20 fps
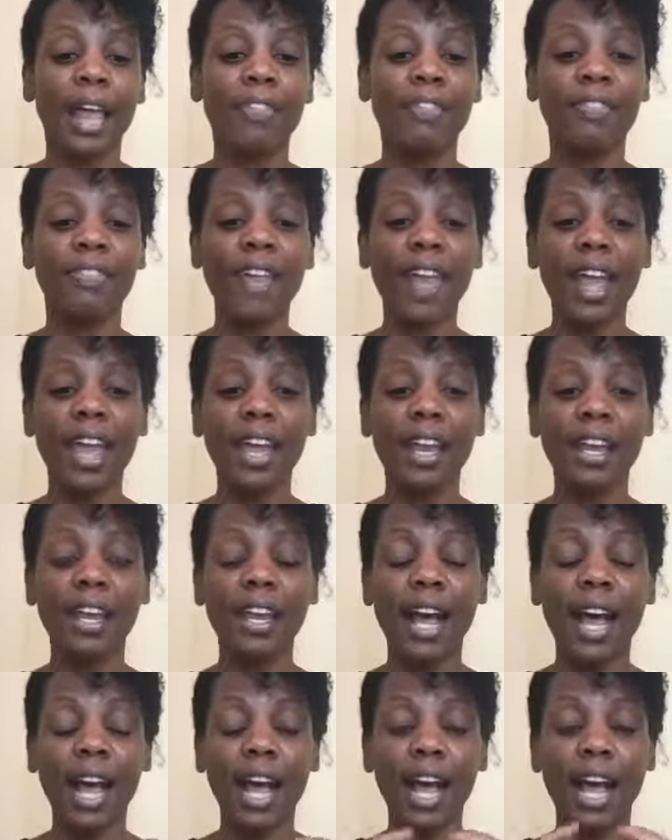
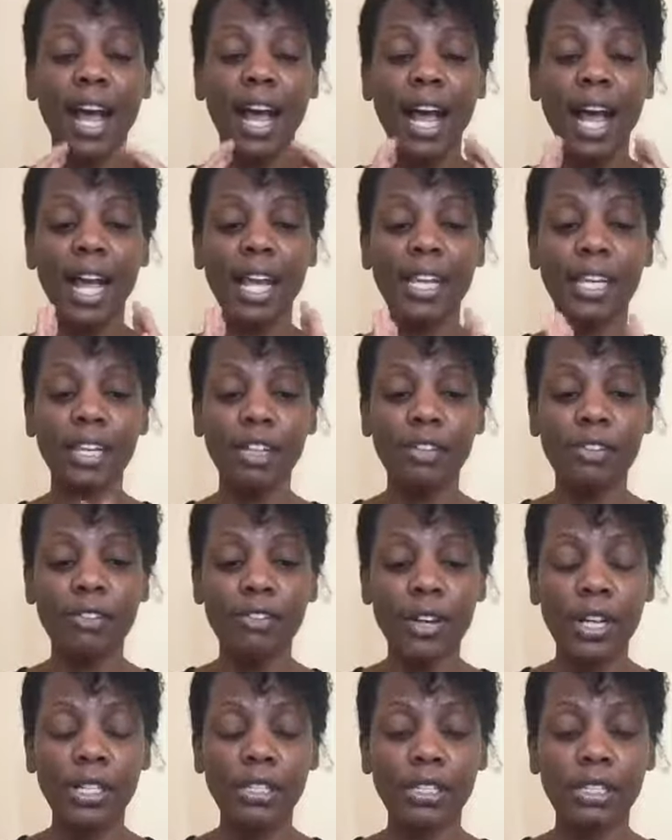Then
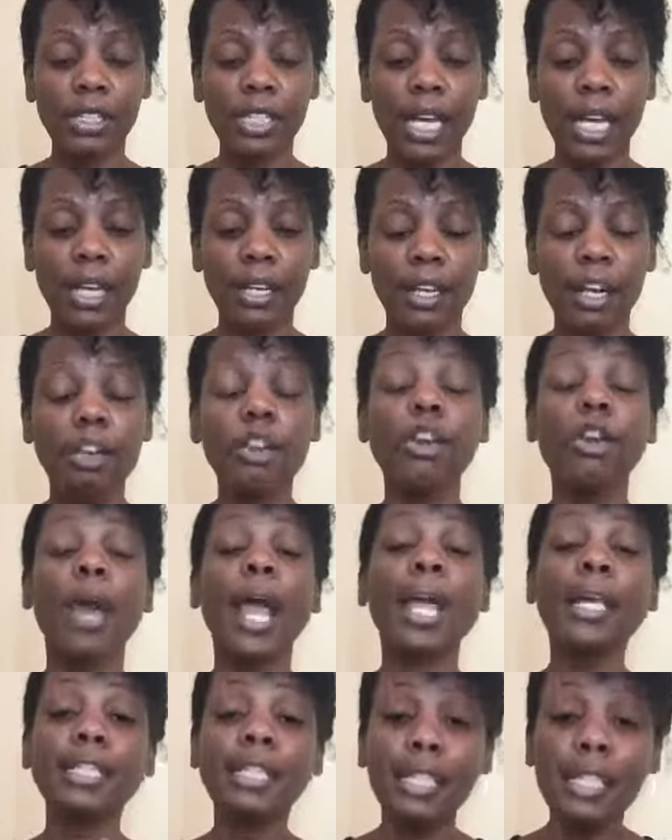Ahithophel said, no, no,
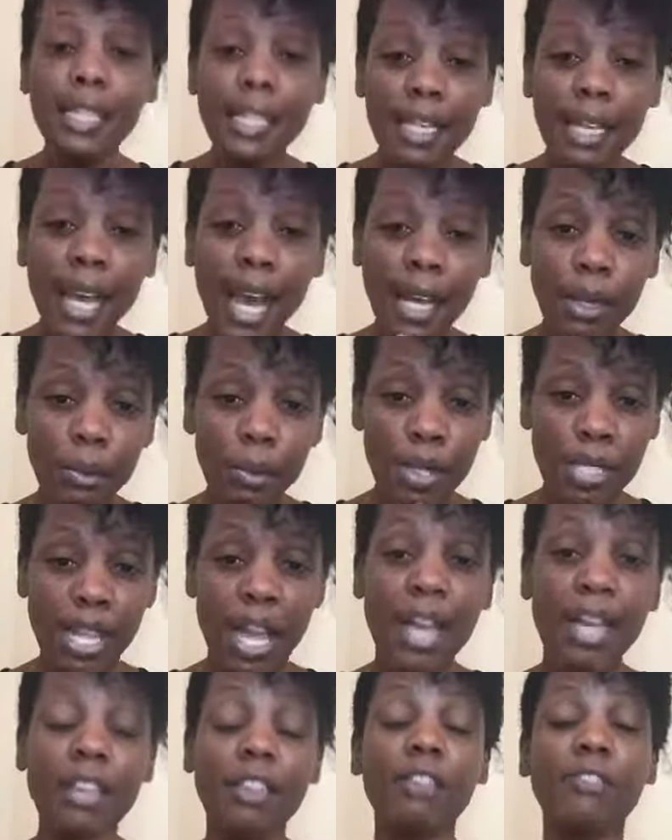actually, it was
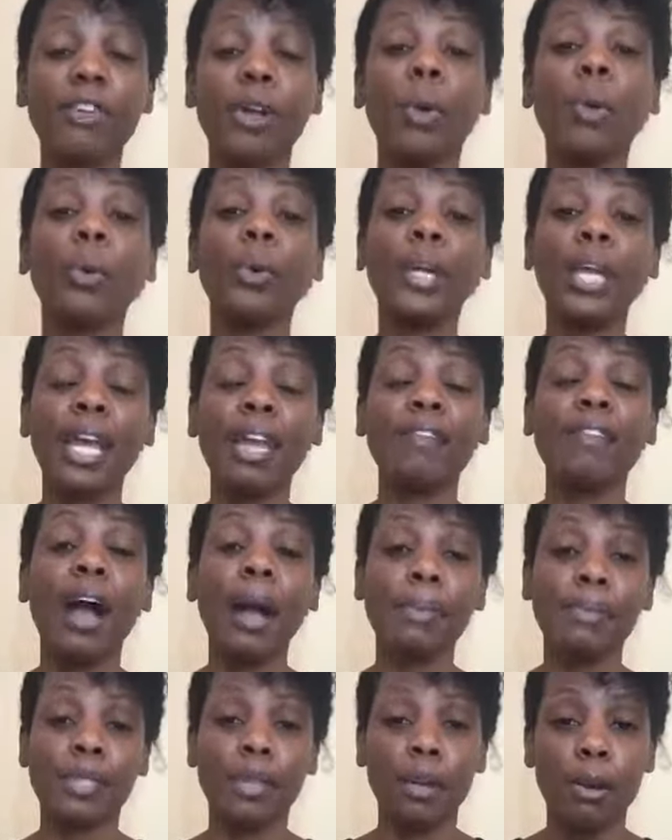Ahithophel who gave
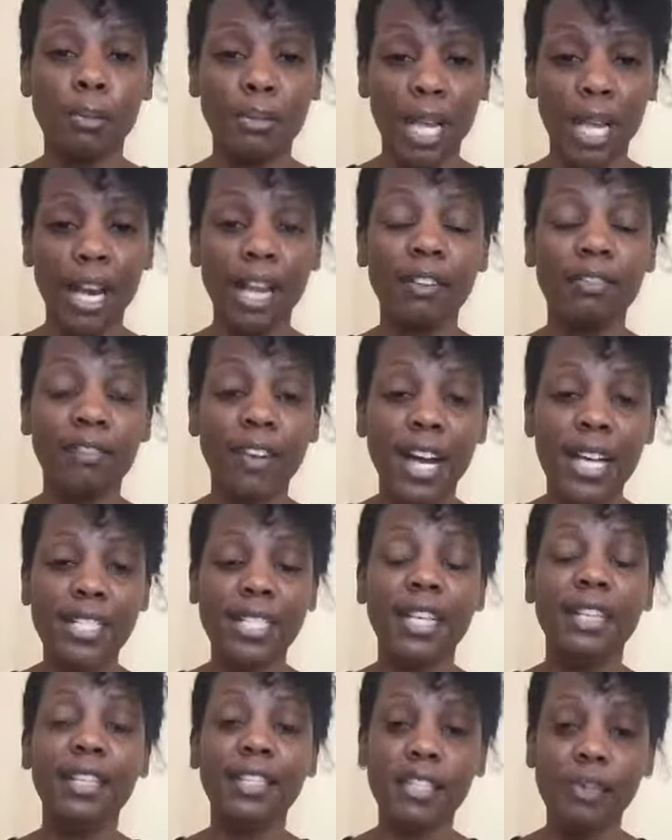Absalom that advice
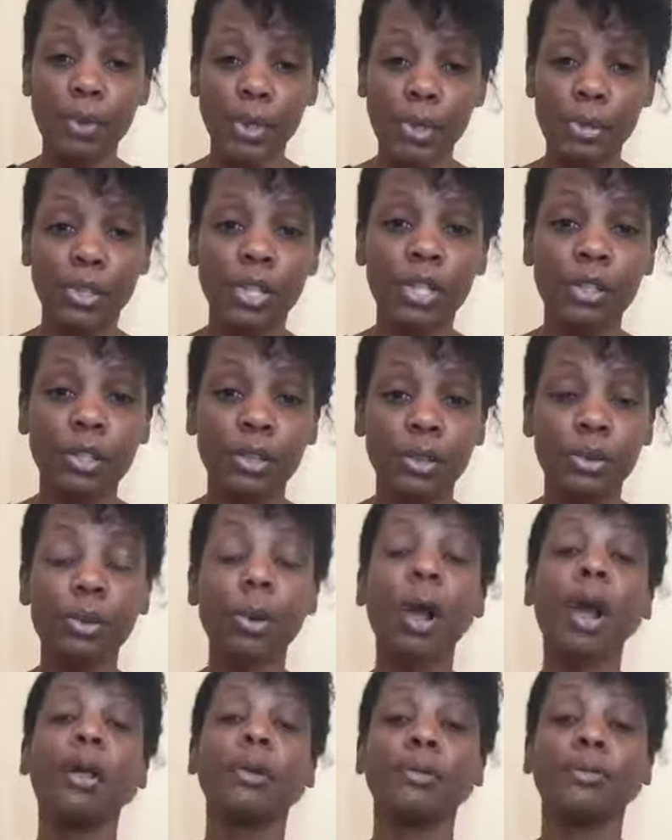that this is what you need to do.
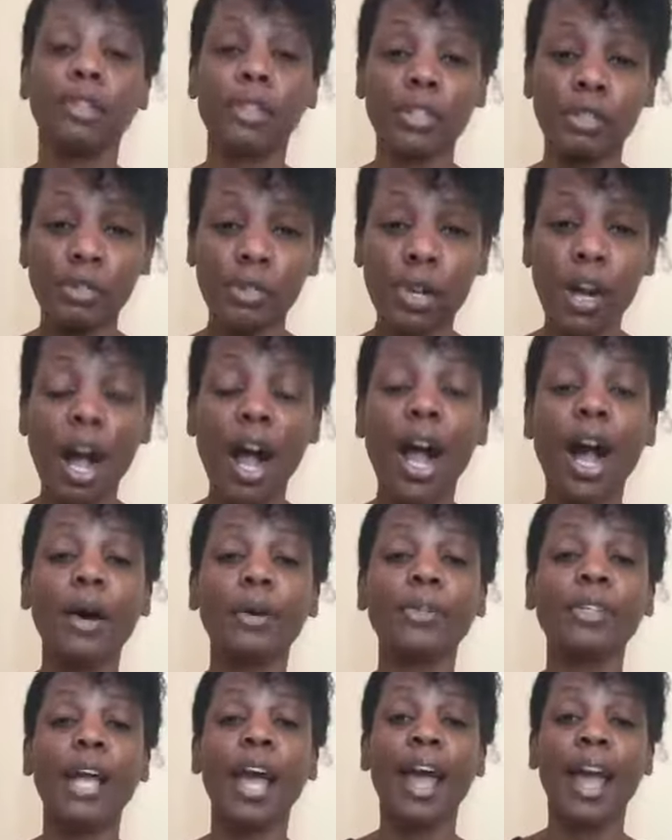You need to go
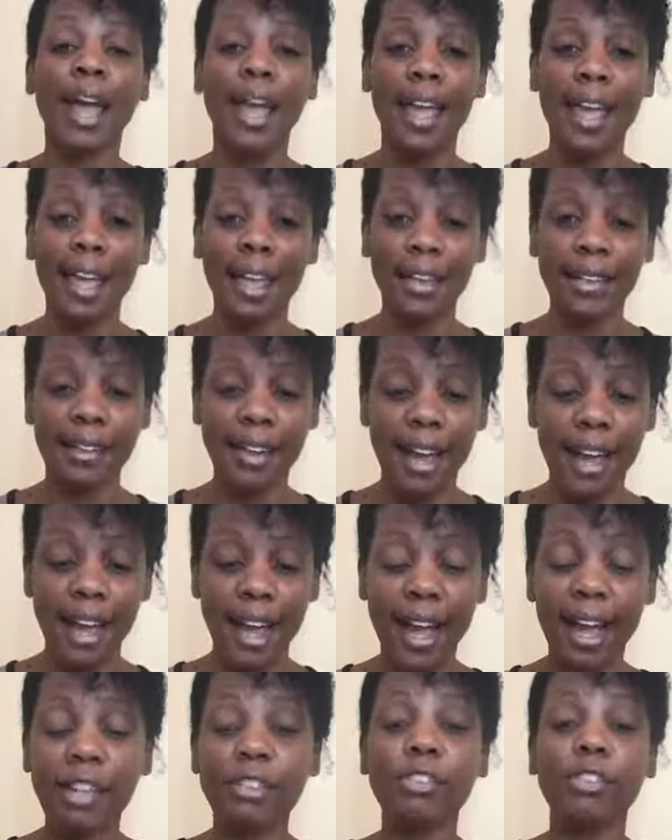out and uh,
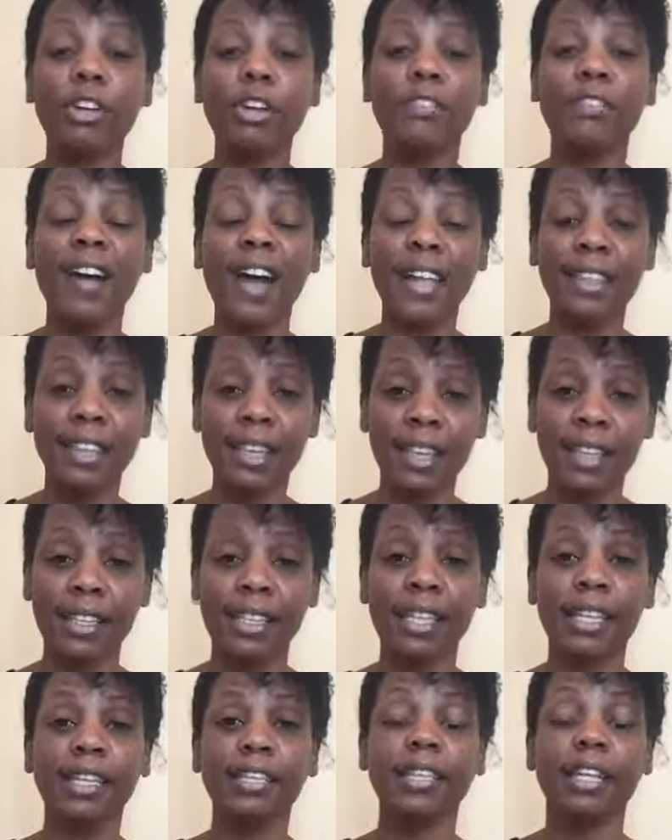hunt for your father
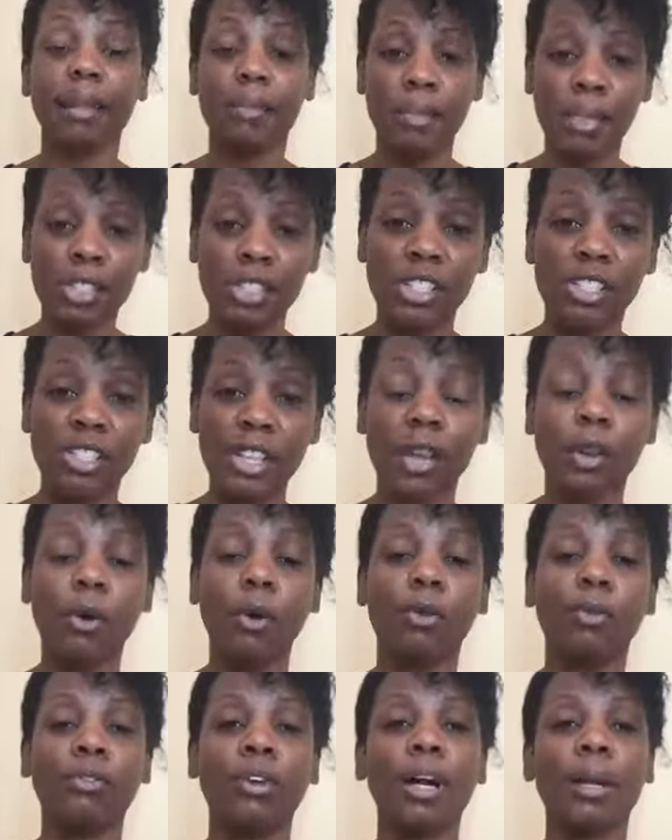and kill him and just take
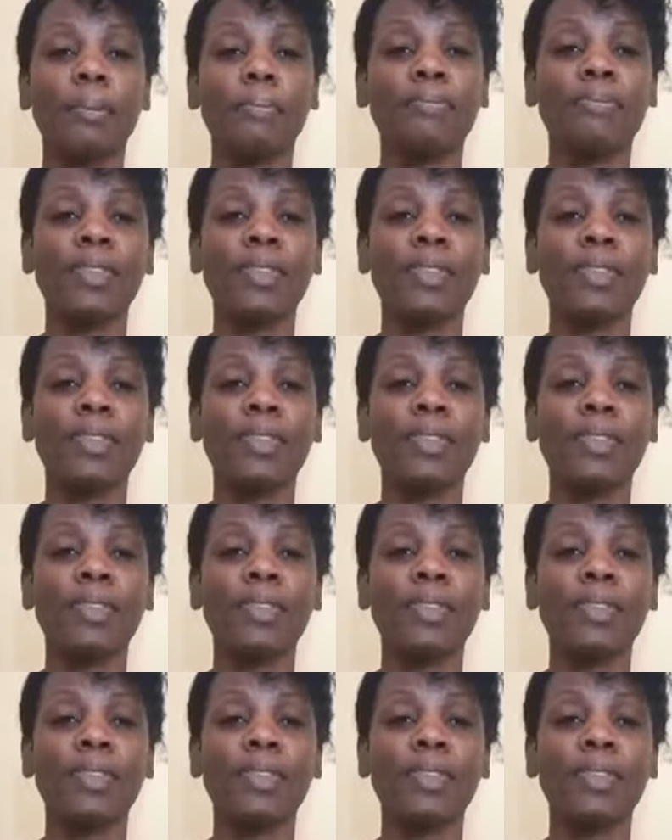over.